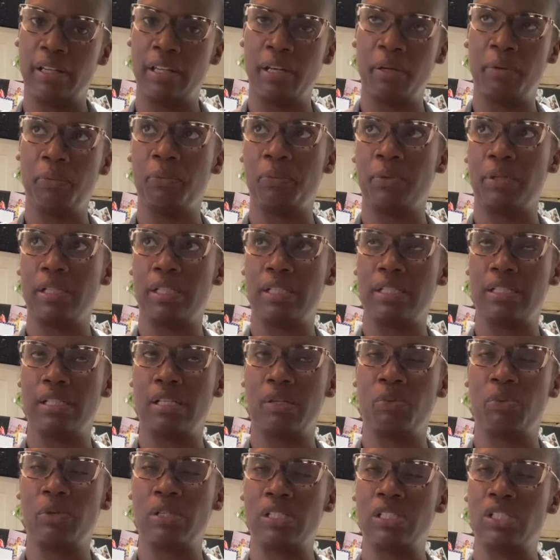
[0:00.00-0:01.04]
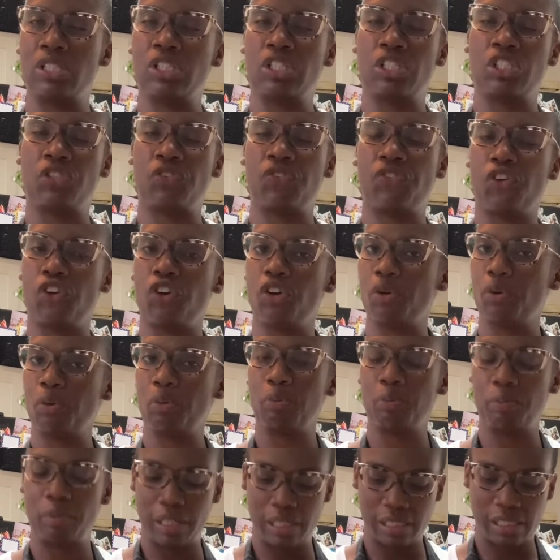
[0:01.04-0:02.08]
it wasn't as
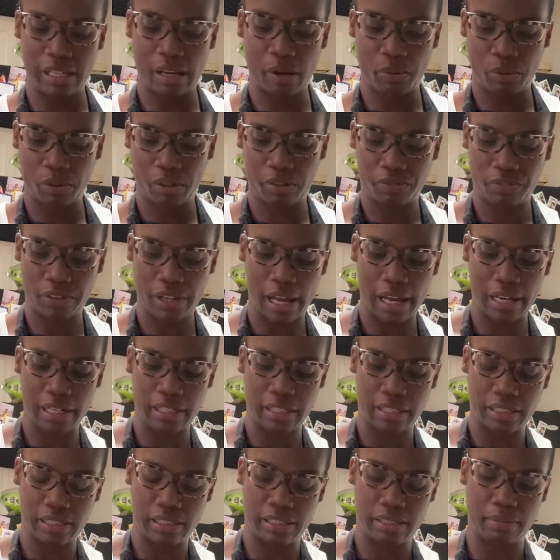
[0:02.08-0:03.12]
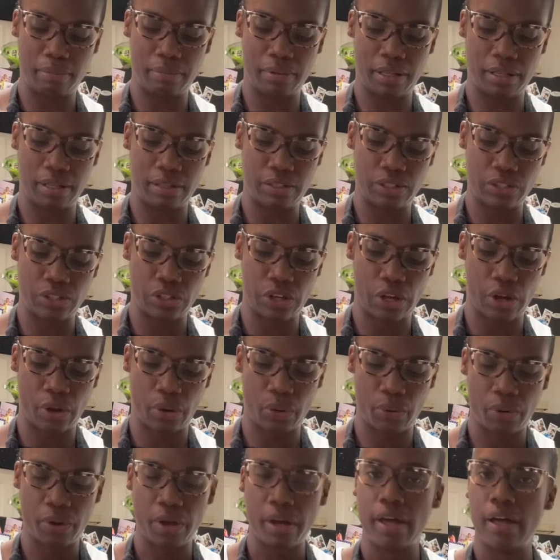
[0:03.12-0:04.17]
firm as I would have liked it to been.
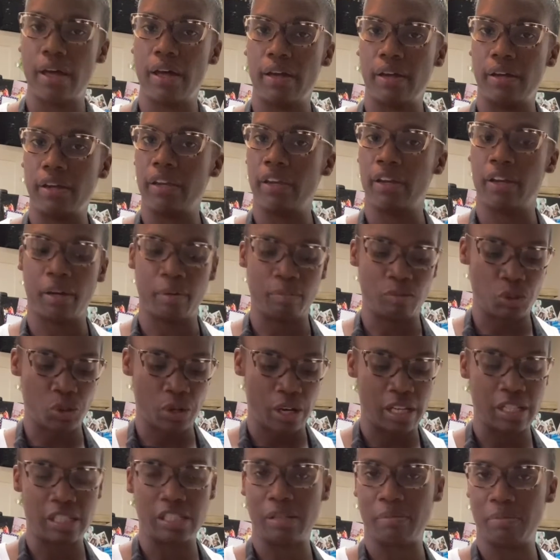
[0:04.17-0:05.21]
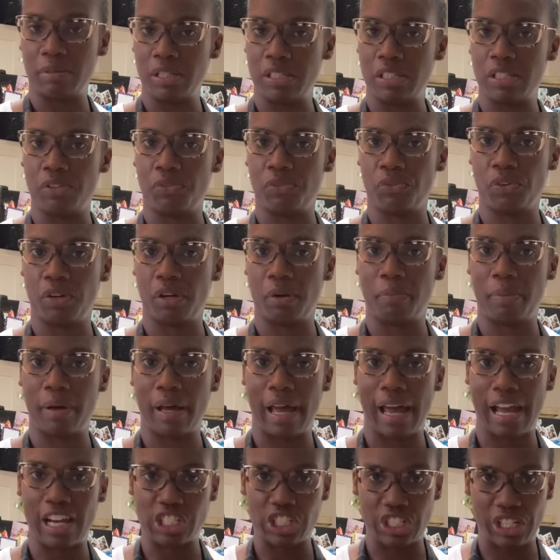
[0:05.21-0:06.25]
So, you know, I'm trying something different by
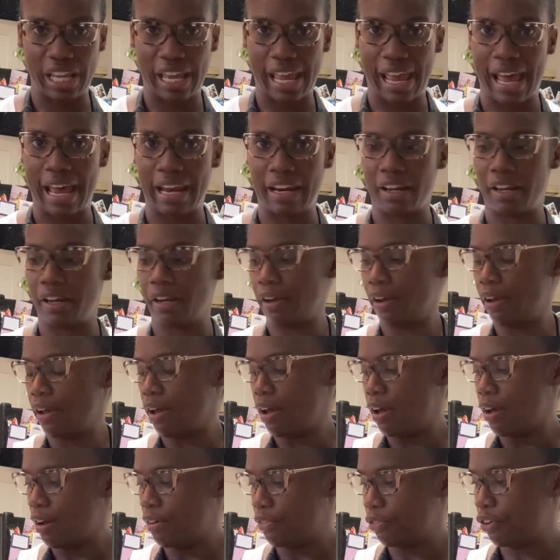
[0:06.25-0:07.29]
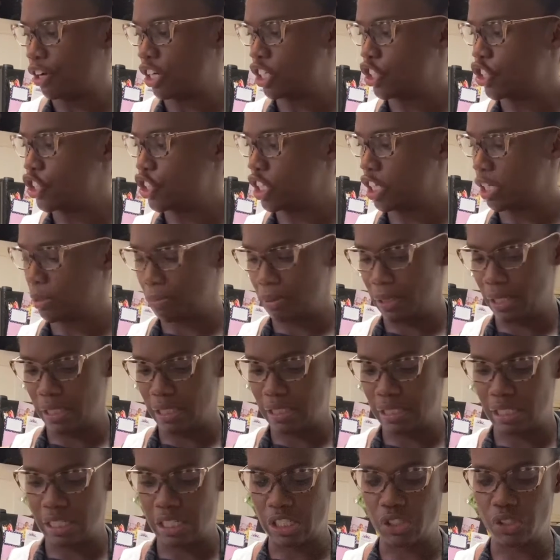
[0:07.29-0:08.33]
actually adding fresh
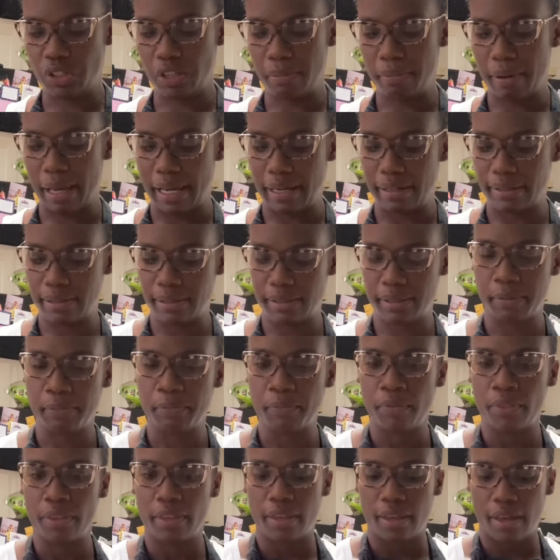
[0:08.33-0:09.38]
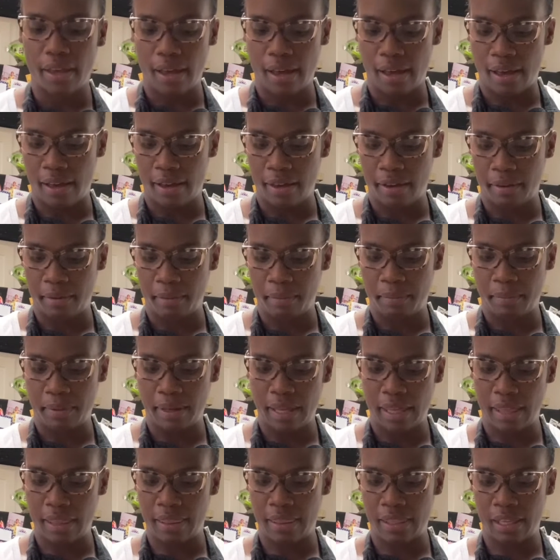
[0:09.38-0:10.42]
chickpeas into the base.
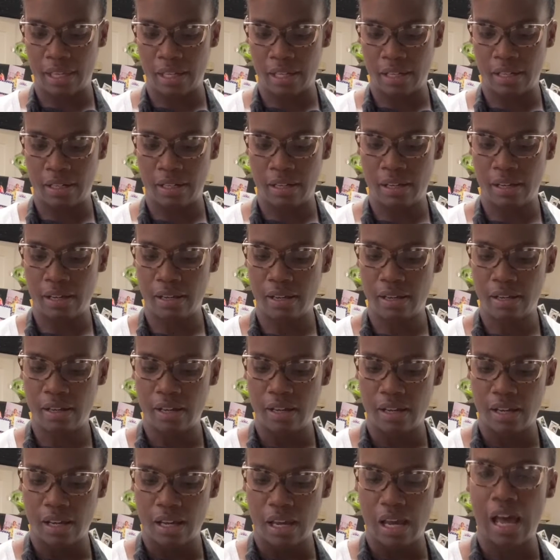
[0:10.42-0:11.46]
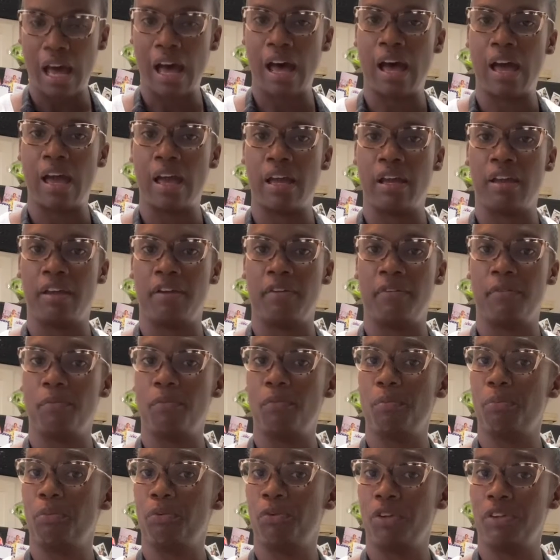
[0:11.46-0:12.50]
And then I
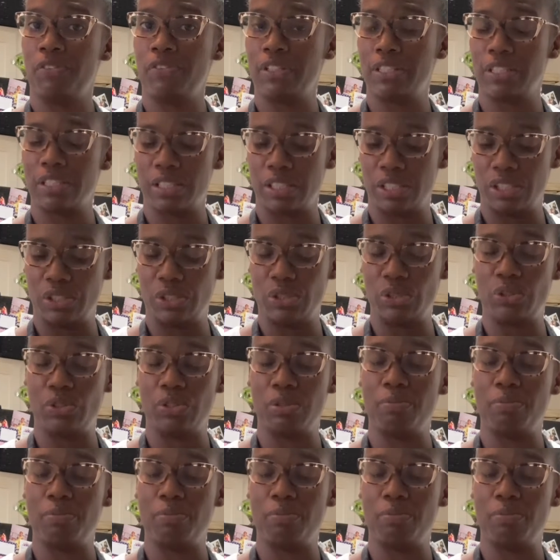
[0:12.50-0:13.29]
previously used